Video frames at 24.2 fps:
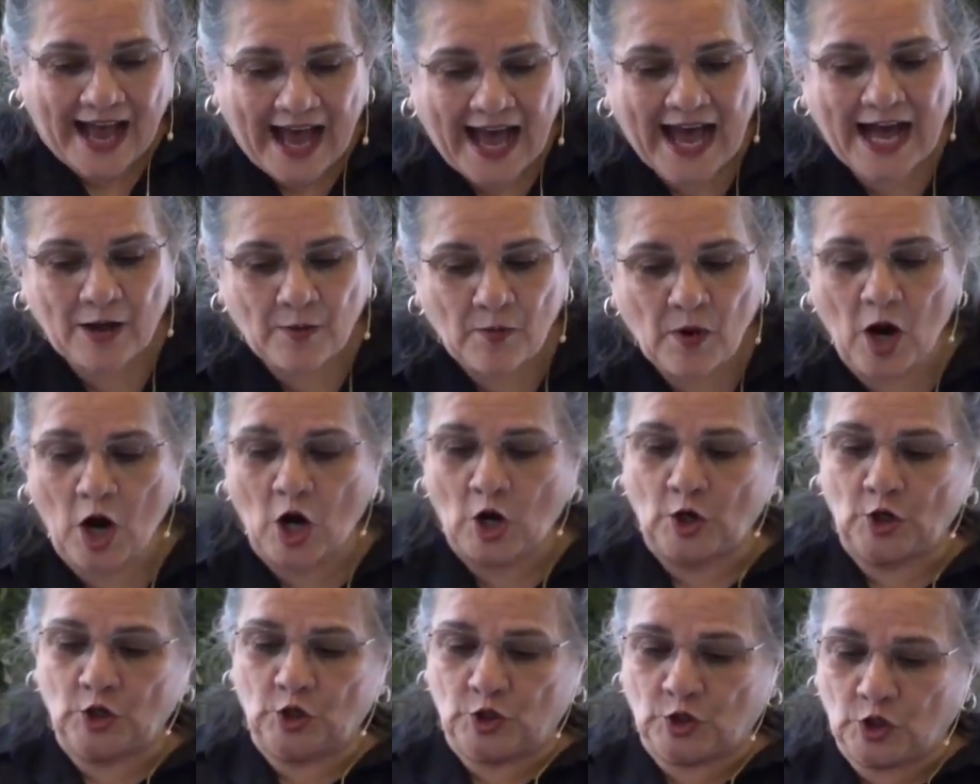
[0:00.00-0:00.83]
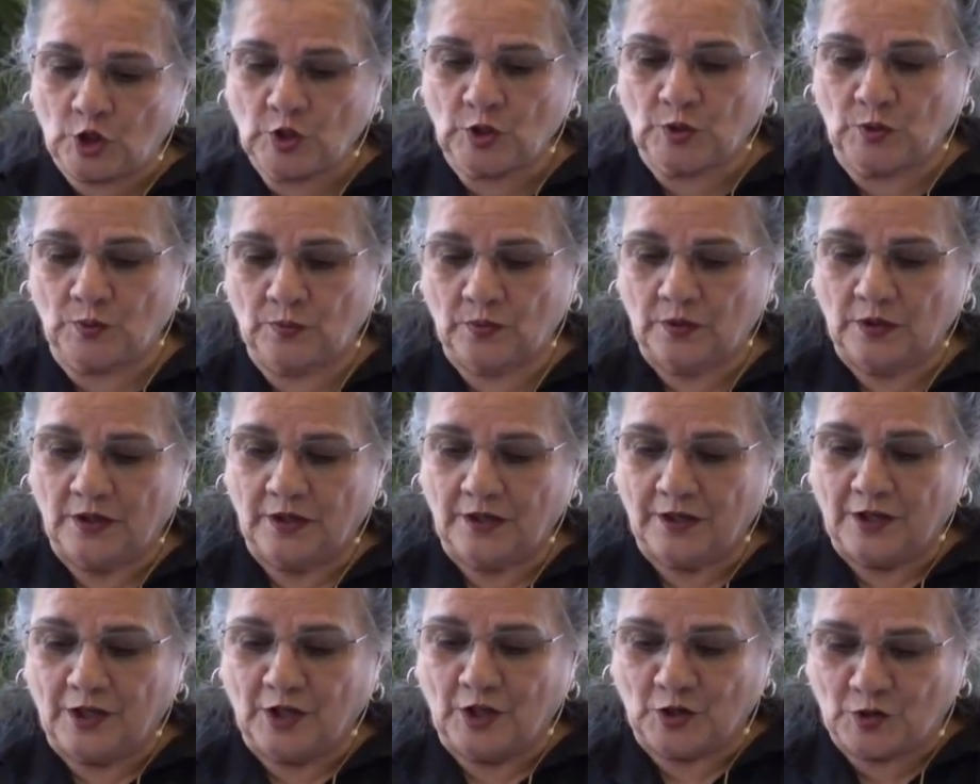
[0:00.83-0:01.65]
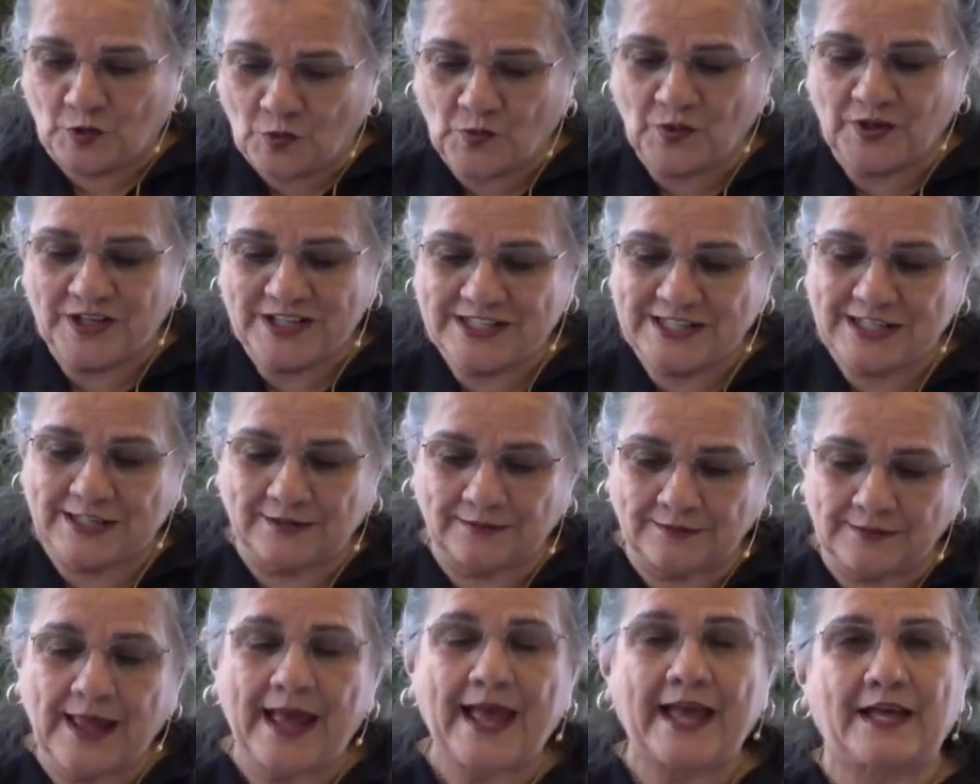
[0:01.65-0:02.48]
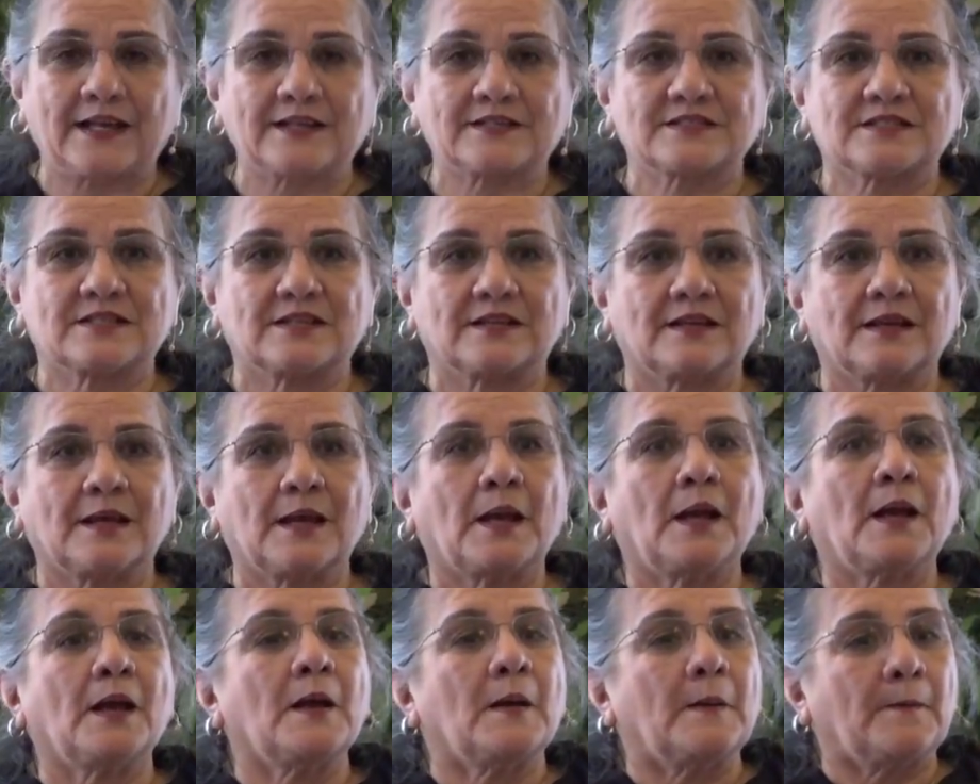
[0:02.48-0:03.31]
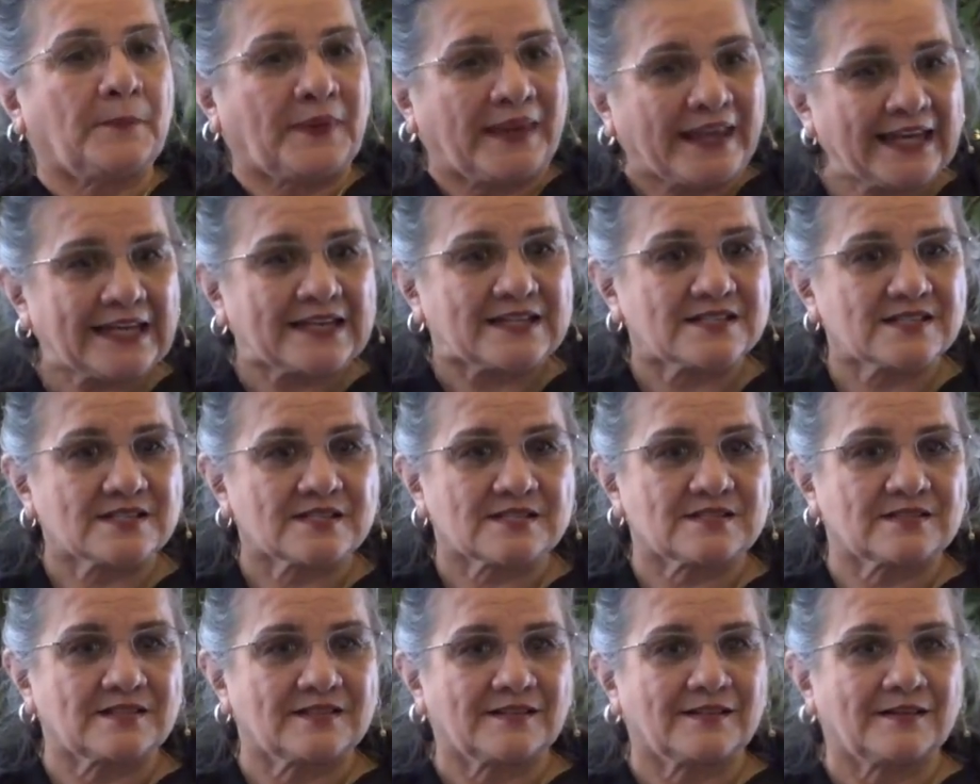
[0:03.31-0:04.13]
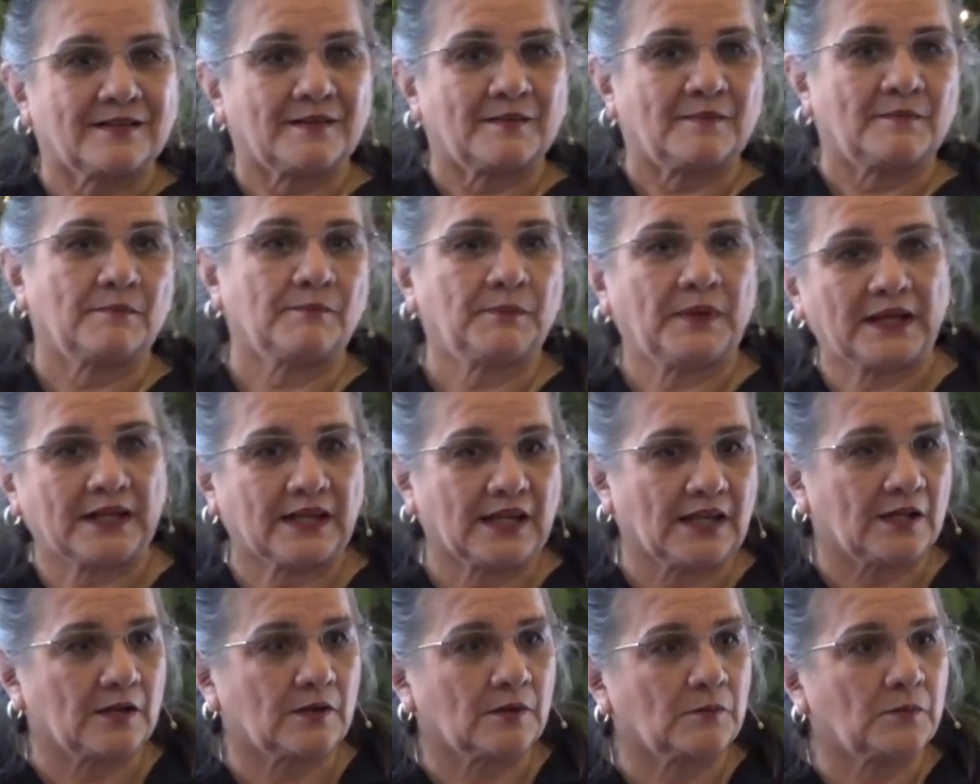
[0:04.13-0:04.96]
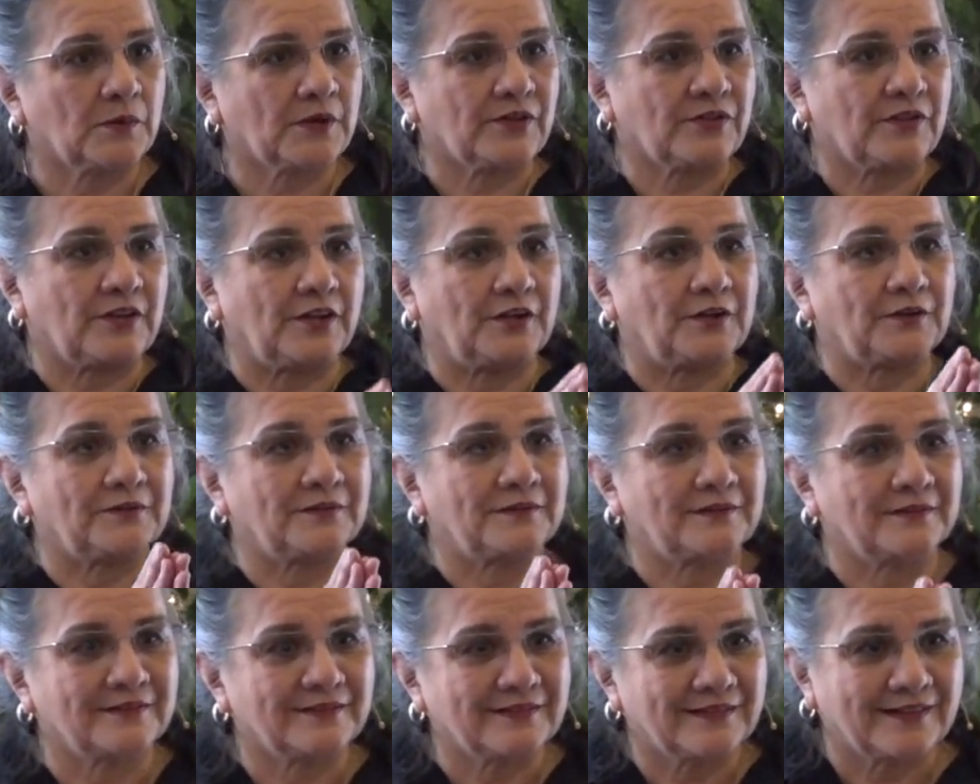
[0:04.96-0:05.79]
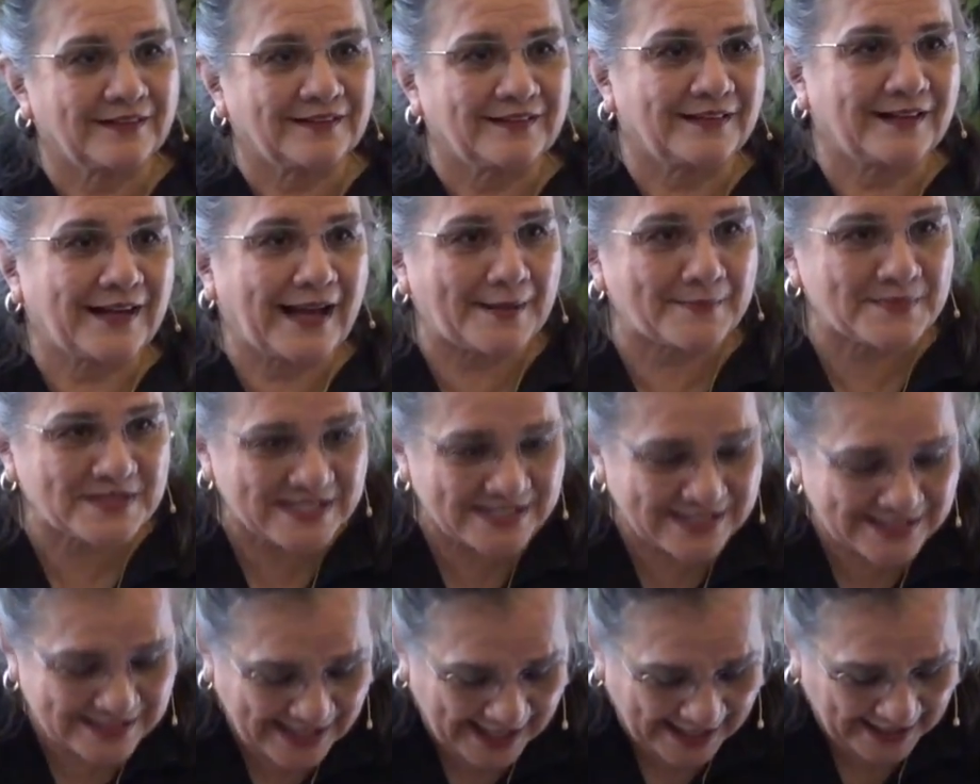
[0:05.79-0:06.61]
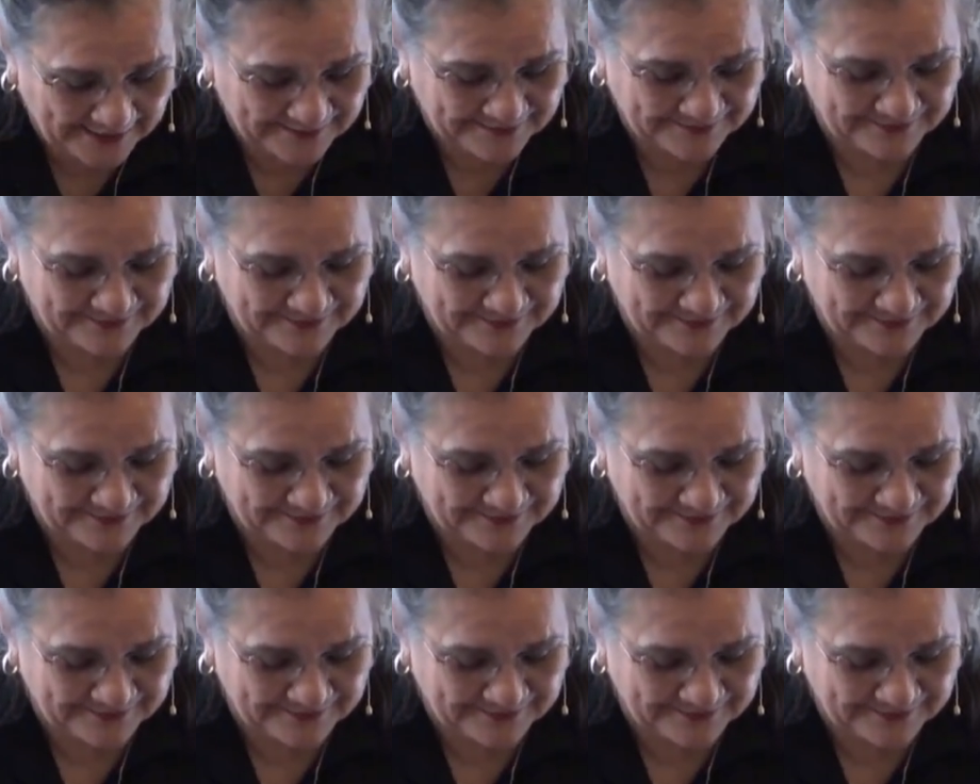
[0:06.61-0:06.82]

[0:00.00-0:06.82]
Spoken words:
how are you going to let peace begin with you? Namaste.